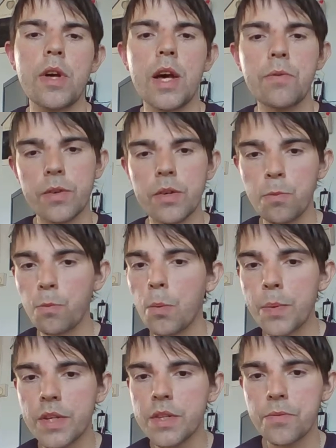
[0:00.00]
Everton will
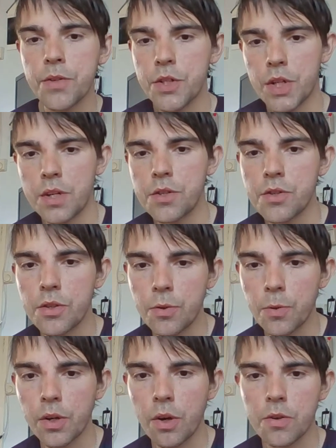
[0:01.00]
be a different challenge to
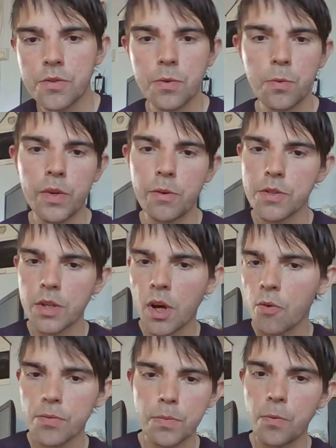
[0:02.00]
Newcastle. It was a
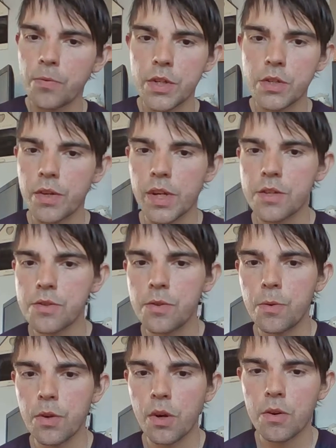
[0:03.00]
comfortable victory against
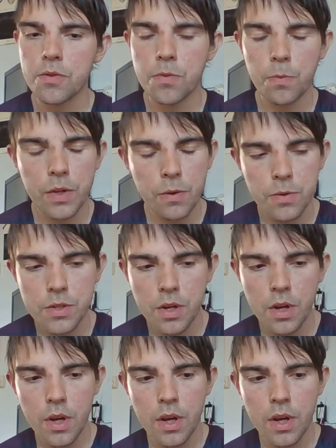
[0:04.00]
Newcastle and it was